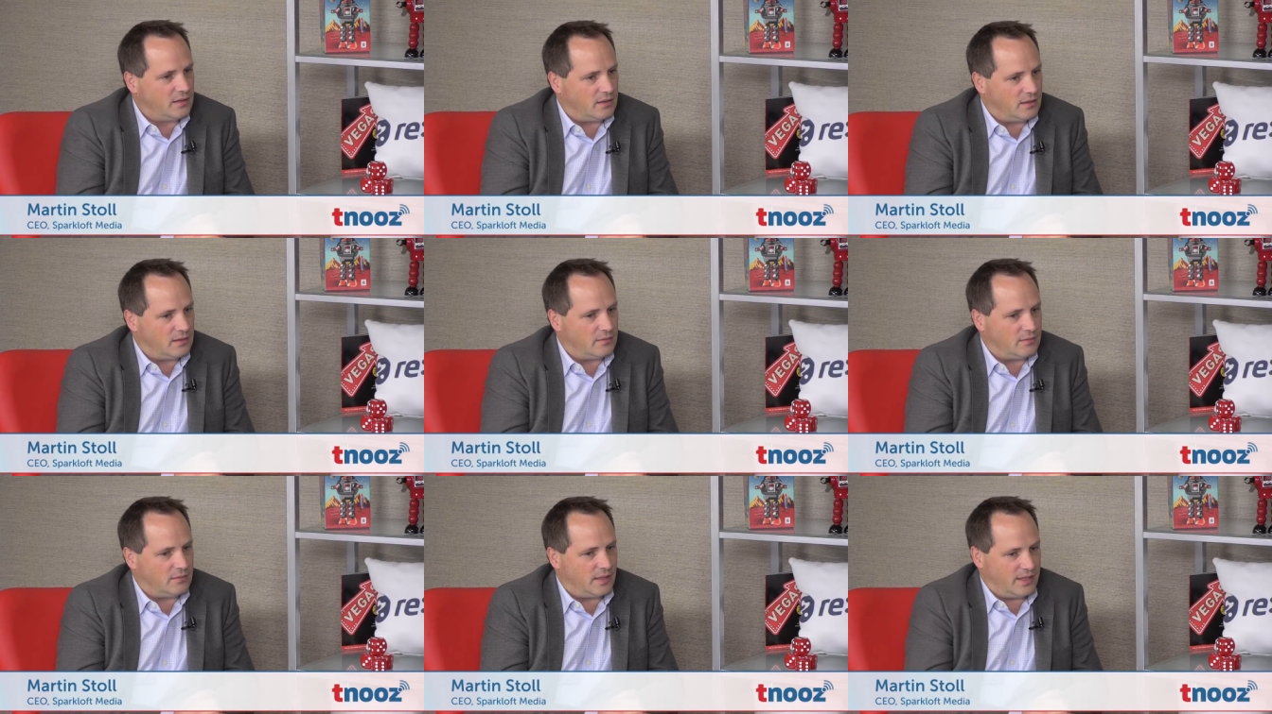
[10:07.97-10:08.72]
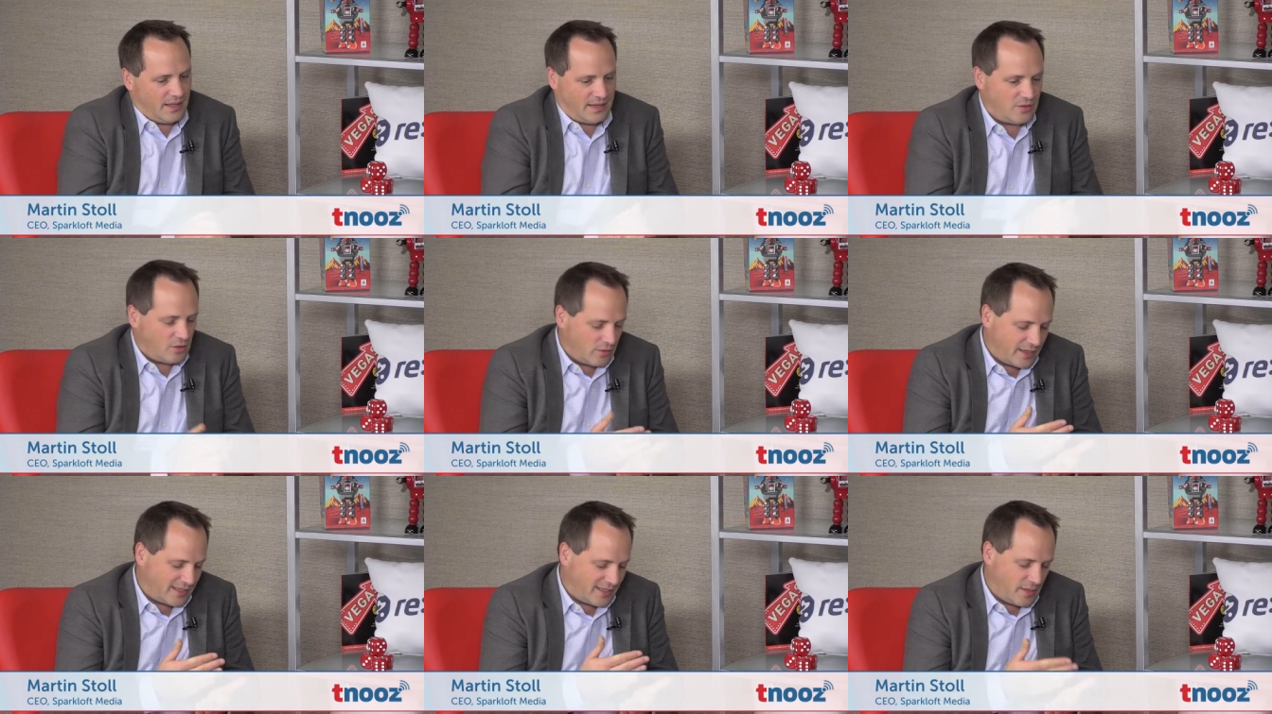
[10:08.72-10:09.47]
Um, and, and you
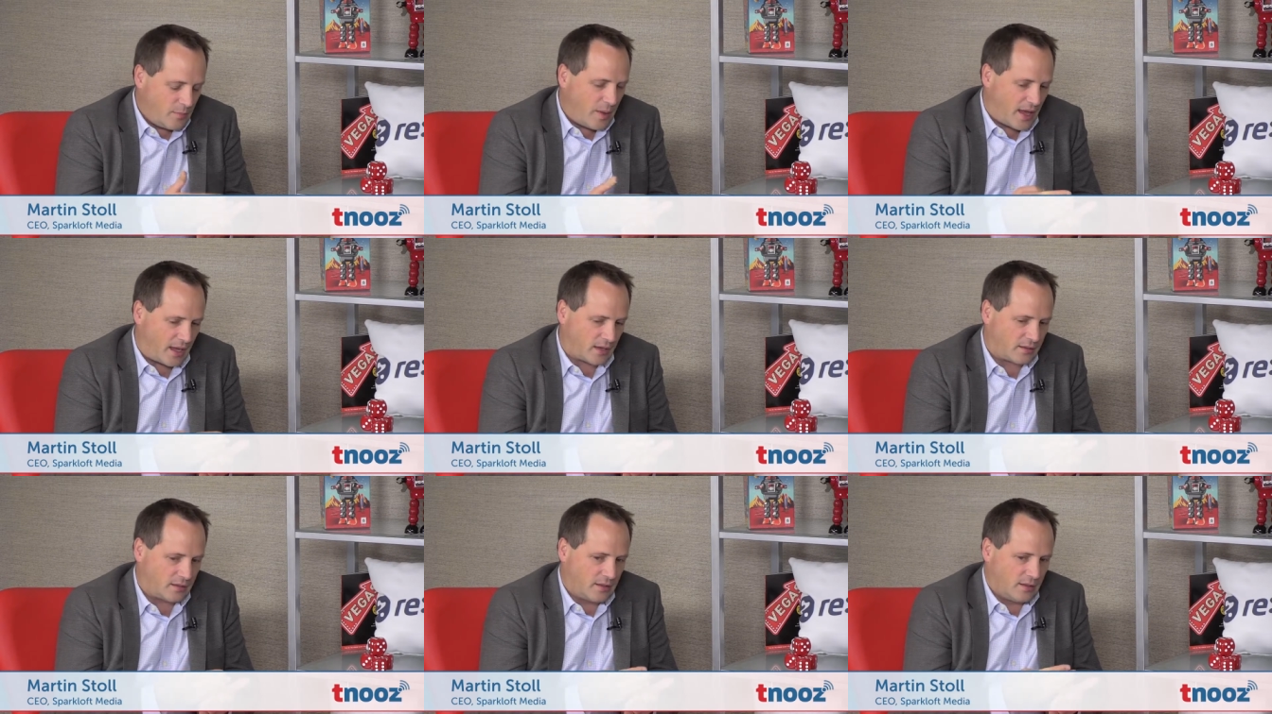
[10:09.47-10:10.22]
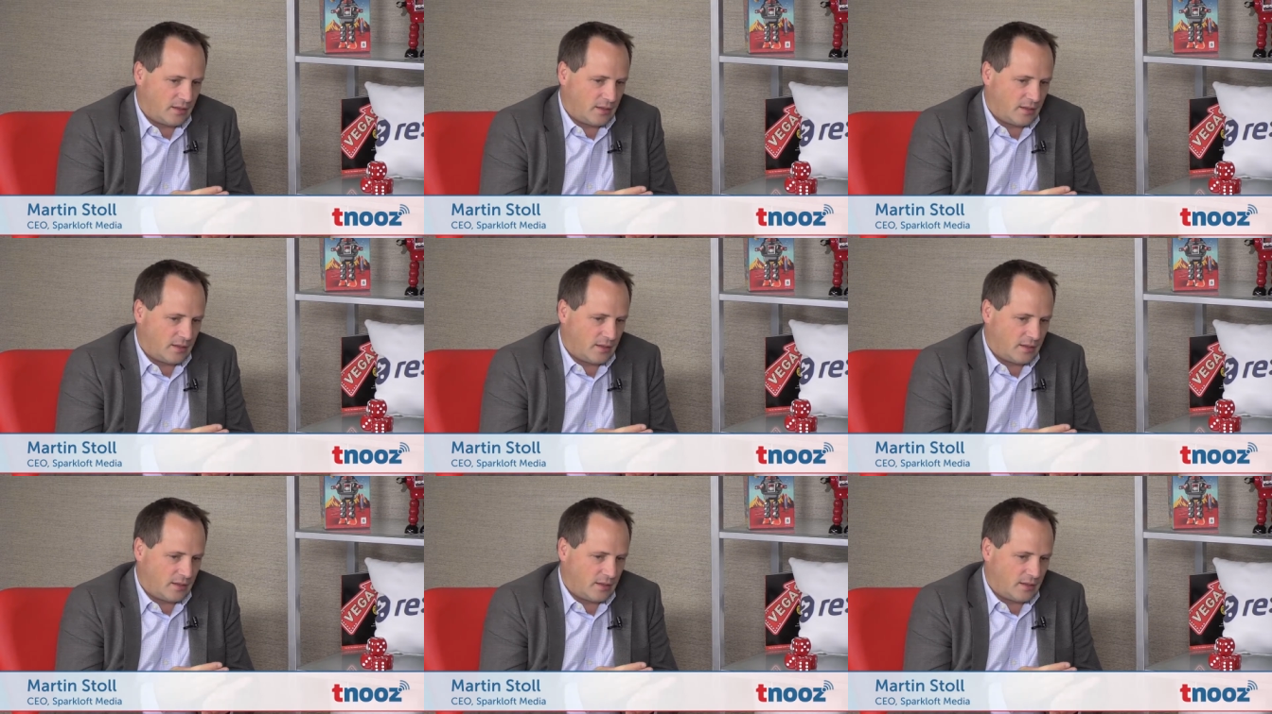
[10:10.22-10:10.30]
look at the impact